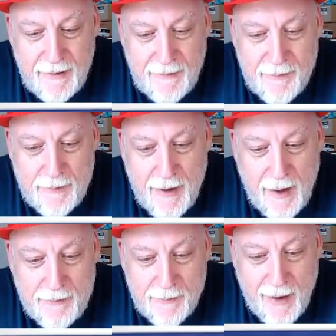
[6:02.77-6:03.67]
from
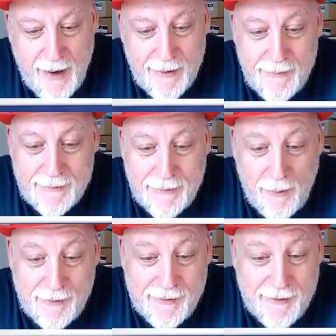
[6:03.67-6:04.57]
top to bottom, it's
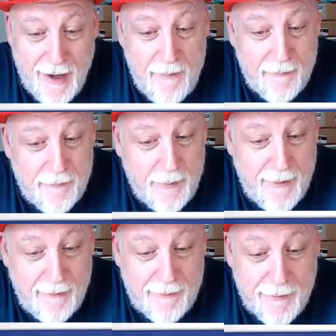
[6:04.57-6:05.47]
towards the top, and from
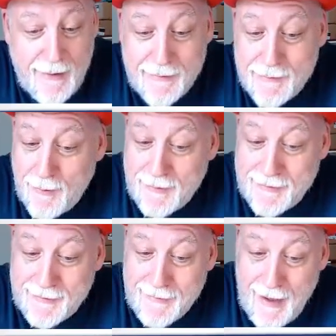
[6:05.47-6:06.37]
left to right, it's towards
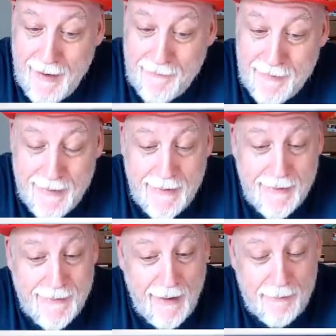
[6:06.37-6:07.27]
the left.
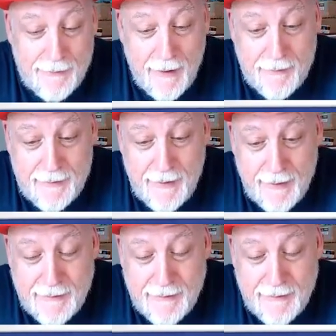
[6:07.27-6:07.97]
That will definitely take us out